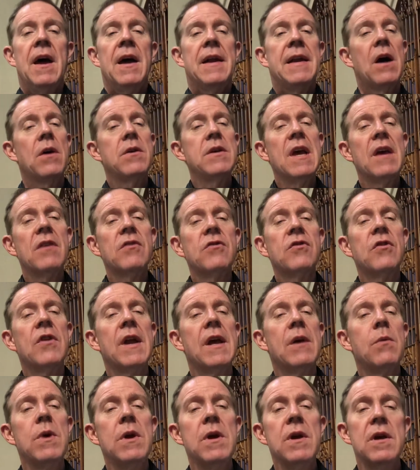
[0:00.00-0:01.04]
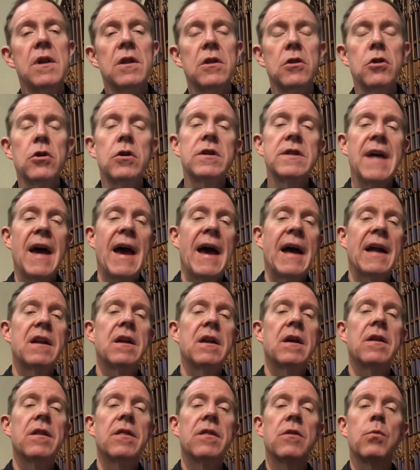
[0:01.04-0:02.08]
Now, yesterday we looked
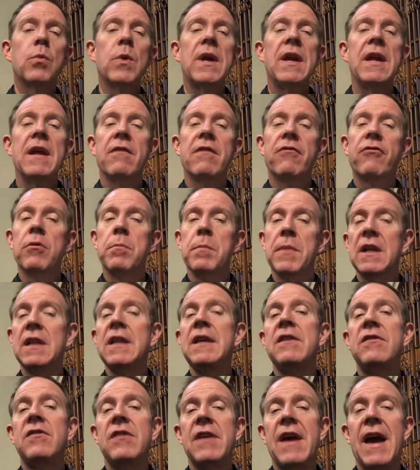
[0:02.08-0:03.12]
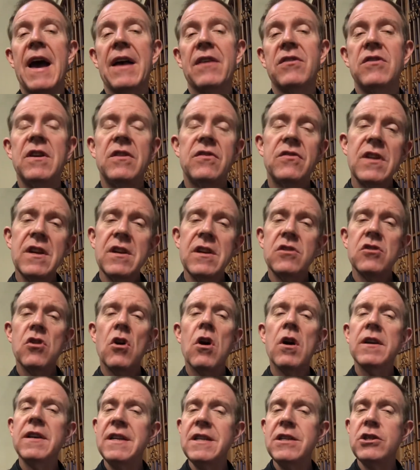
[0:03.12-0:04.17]
at the reading from Ecclesiastes and
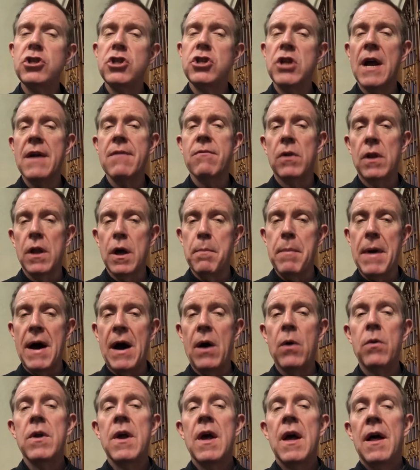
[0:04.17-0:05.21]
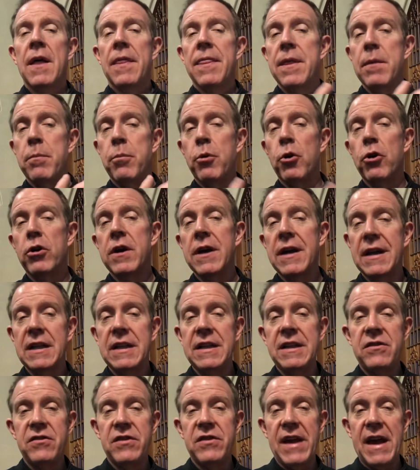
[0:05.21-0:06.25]
talked in general about the book
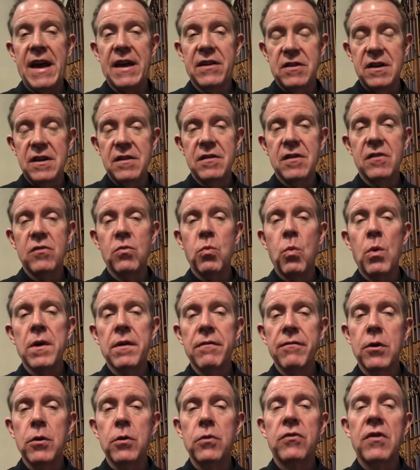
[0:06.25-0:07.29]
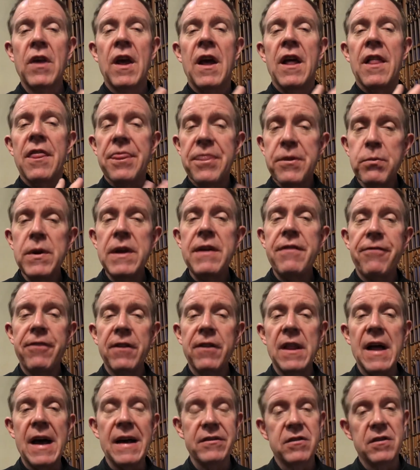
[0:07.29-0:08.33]
Ecclesiastes as one of those three
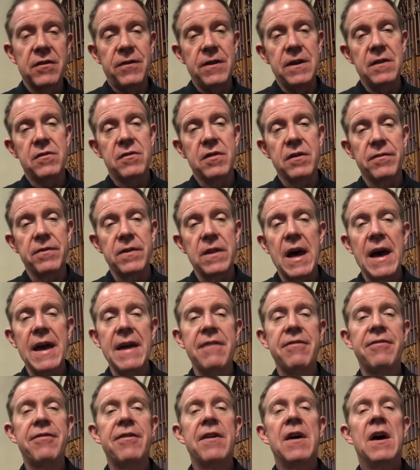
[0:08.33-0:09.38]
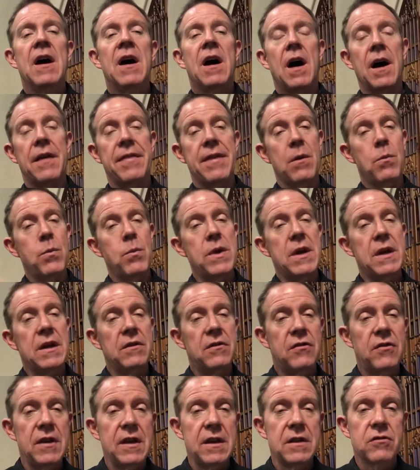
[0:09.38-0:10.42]
philosophies of life that we can
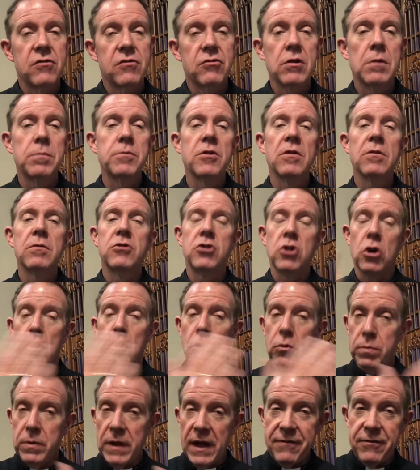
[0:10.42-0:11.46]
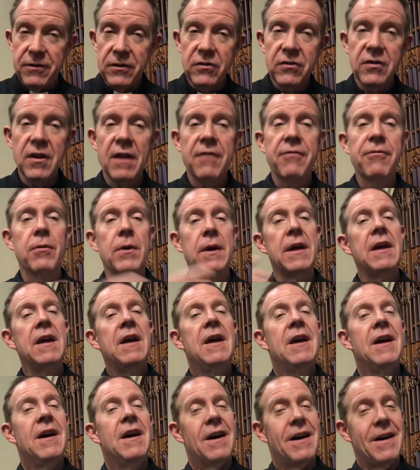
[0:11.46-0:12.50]
see in Scripture: Job, life is suffering;
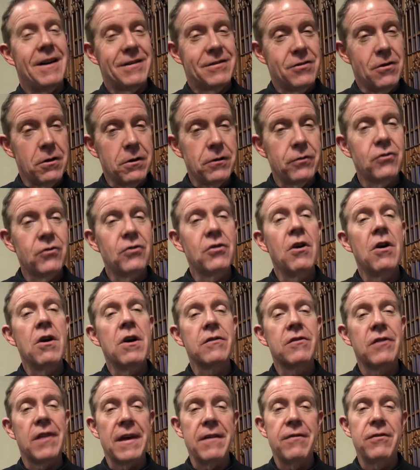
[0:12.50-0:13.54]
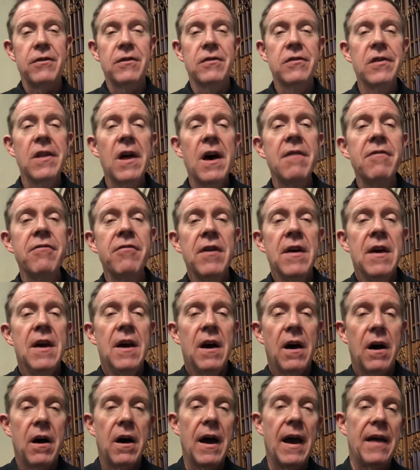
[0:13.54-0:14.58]
Song of Songs, life is love;
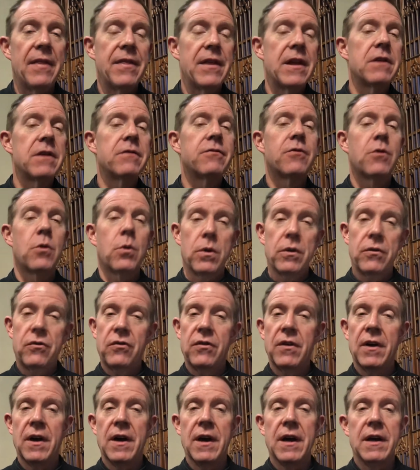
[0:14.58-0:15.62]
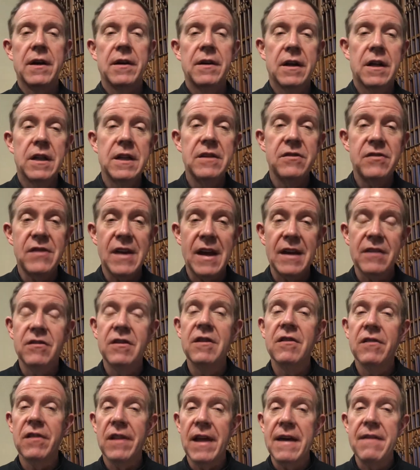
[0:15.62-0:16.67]
and then, of course,
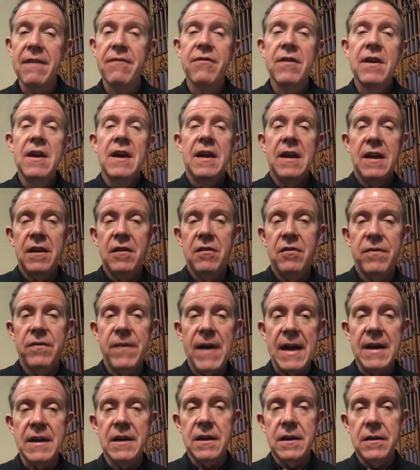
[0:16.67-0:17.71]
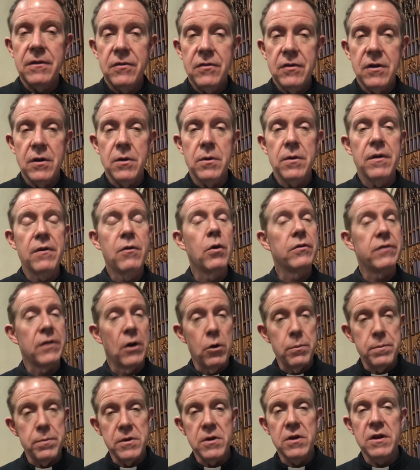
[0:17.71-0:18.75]
Ecclesiastes, life is vanity. So, of course, I
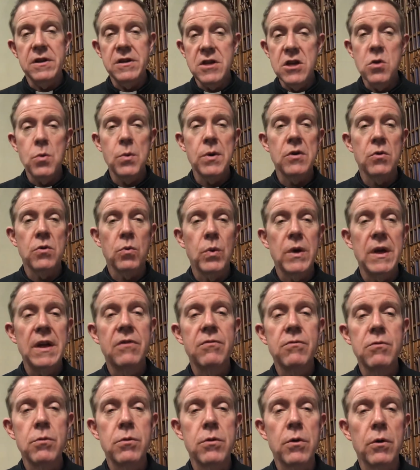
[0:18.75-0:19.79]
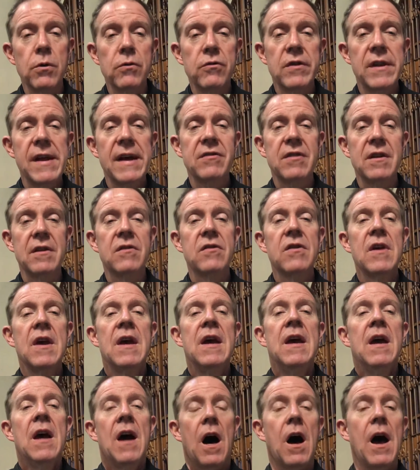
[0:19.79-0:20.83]
hope that you're continuing to read through those lessons.
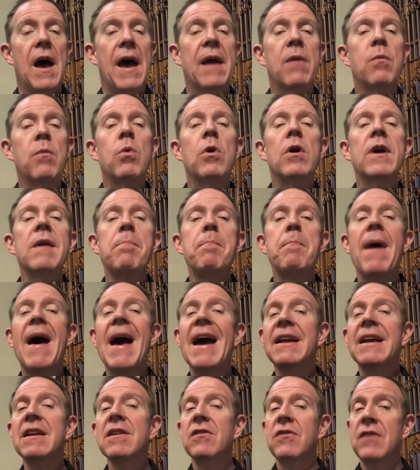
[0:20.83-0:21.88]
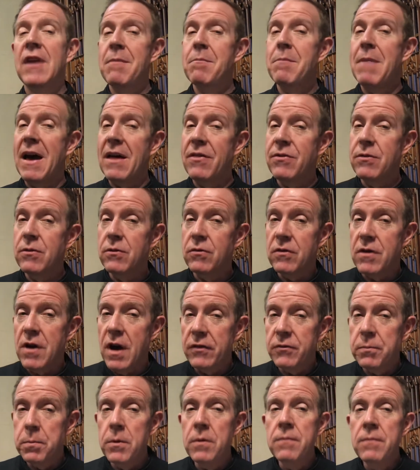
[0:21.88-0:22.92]
And we'll get back to St. Matthew's
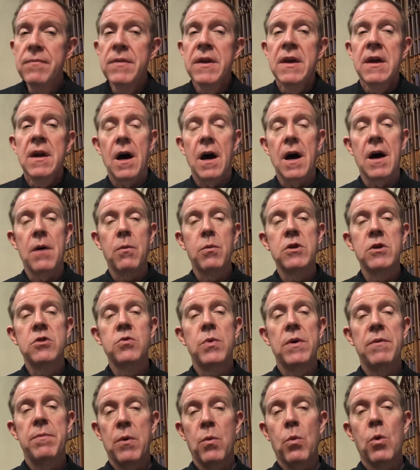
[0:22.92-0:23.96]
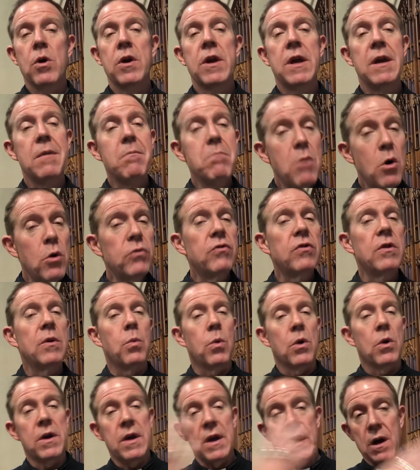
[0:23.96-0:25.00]
Gospel, which we've been mostly
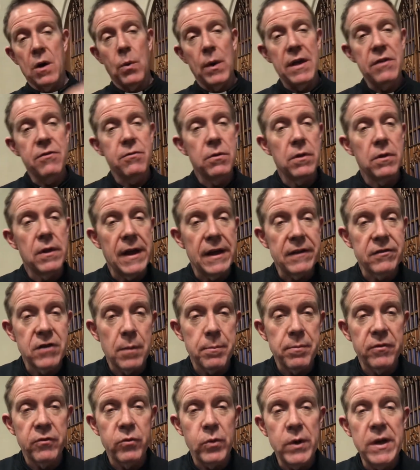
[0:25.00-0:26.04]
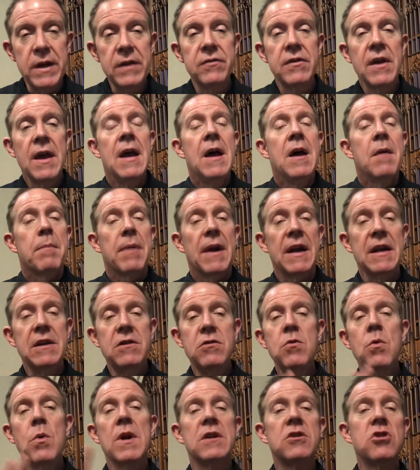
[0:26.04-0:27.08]
working our way through the last couple of weeks. But I
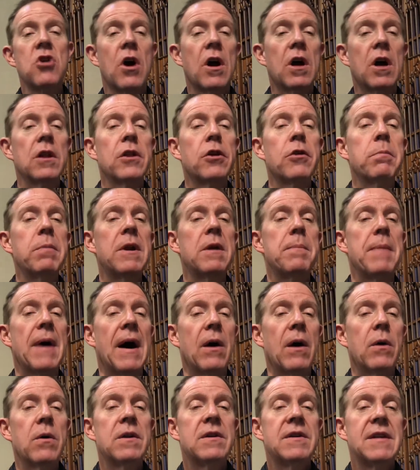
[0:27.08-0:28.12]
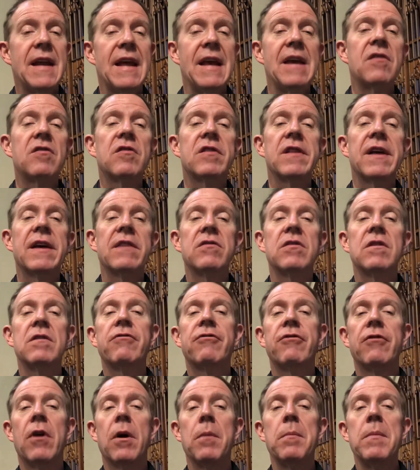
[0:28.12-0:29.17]
do want to talk a little bit about today's lesson
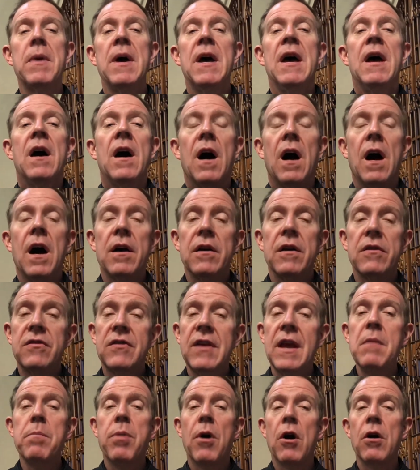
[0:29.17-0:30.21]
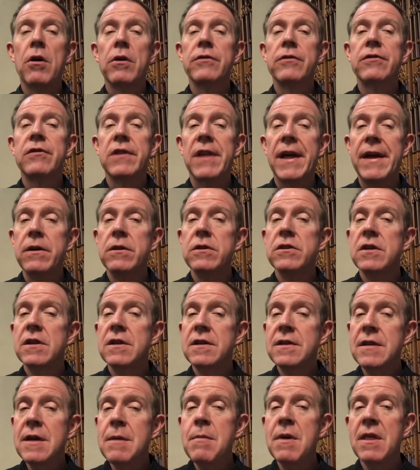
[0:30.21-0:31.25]
from St. Paul's letter to
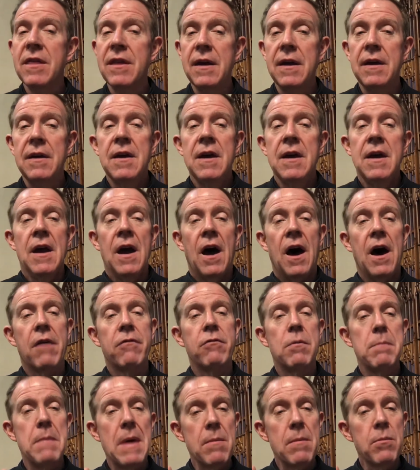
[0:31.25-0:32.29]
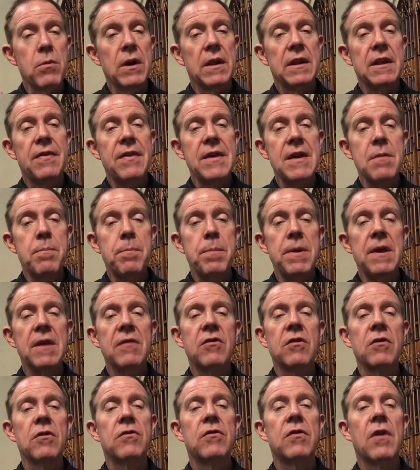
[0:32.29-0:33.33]
Timothy, remembering that the
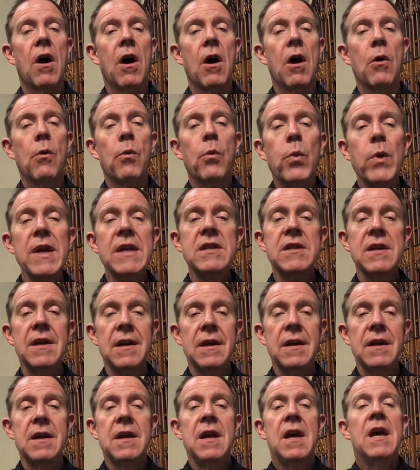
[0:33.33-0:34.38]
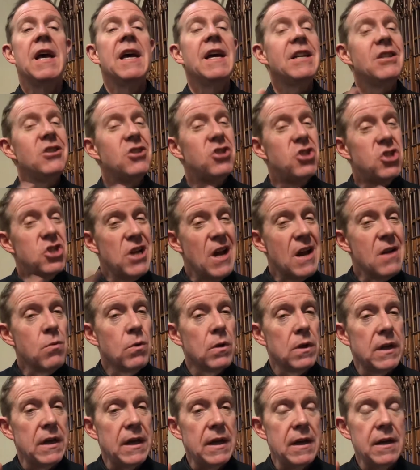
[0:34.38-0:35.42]
epistles are written
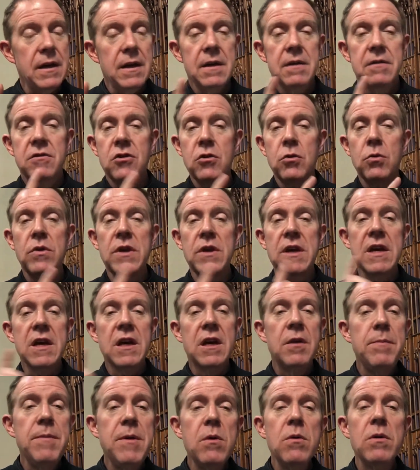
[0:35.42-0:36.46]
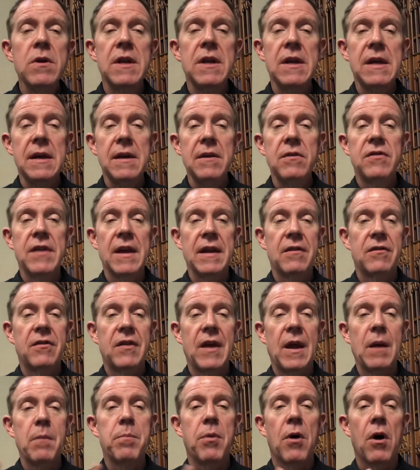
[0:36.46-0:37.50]
generally to the communities that
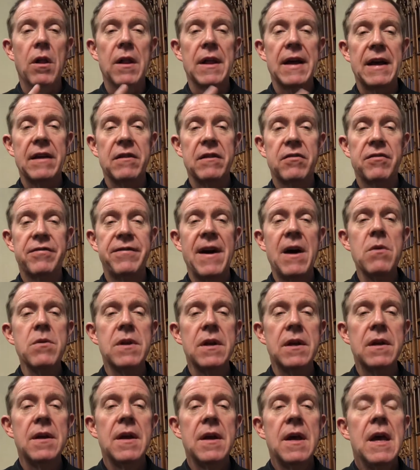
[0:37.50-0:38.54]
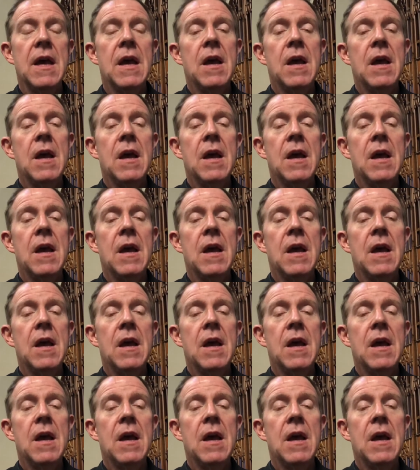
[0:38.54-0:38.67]
St. Paul has founded.